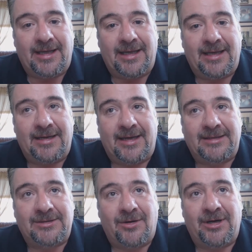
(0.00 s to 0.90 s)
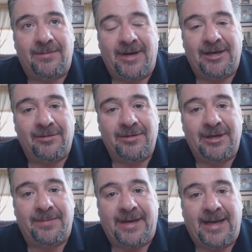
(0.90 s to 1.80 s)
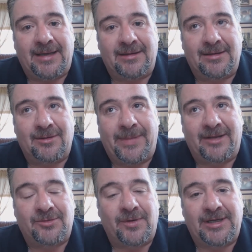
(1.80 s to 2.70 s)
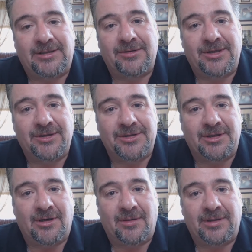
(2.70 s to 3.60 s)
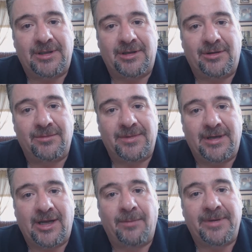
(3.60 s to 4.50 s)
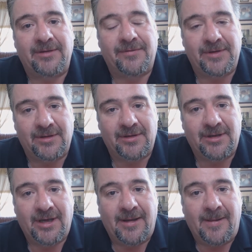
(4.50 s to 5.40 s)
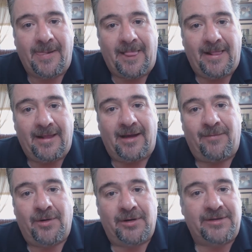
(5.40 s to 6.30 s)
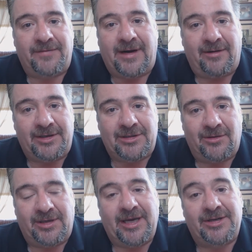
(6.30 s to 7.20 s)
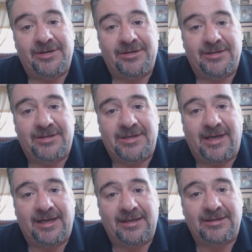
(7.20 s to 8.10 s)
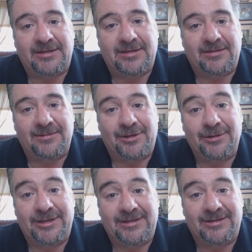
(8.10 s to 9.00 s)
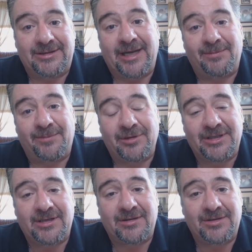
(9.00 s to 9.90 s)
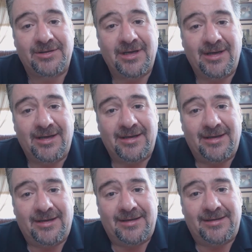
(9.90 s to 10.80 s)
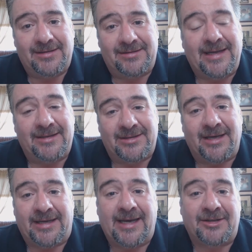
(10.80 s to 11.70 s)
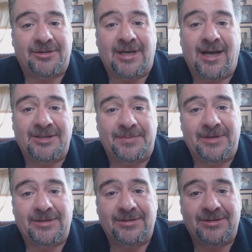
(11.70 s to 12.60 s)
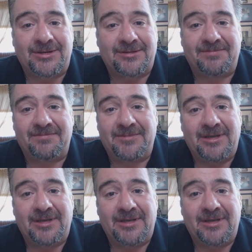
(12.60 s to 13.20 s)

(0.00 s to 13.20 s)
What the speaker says: and I started my career back about 22 years ago in the human helping field. I've worked in various locations and settings, including state prisons, state psychiatric hospitals,